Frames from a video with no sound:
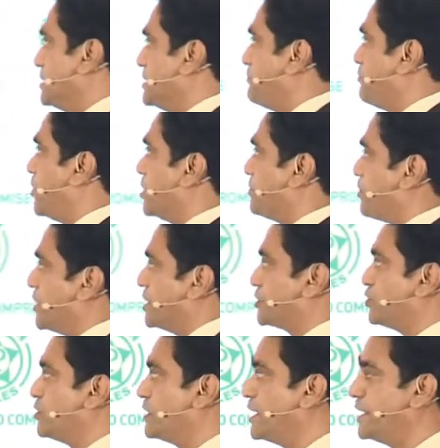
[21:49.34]
they bought product
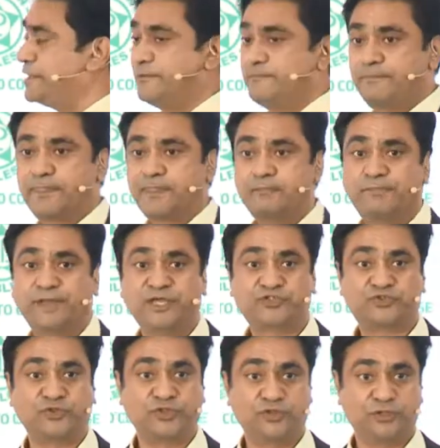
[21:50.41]
online based
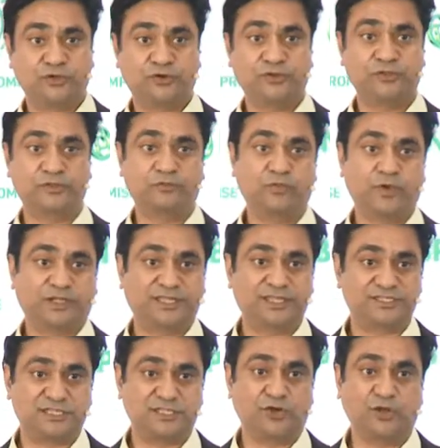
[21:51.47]
on what they
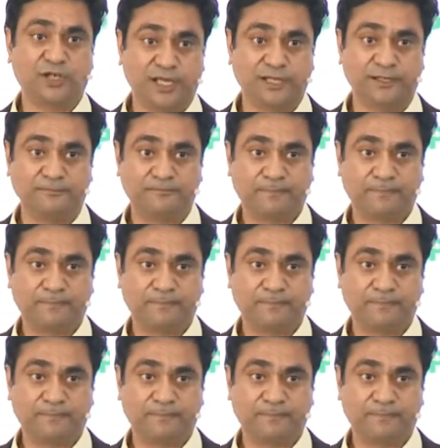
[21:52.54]
see online.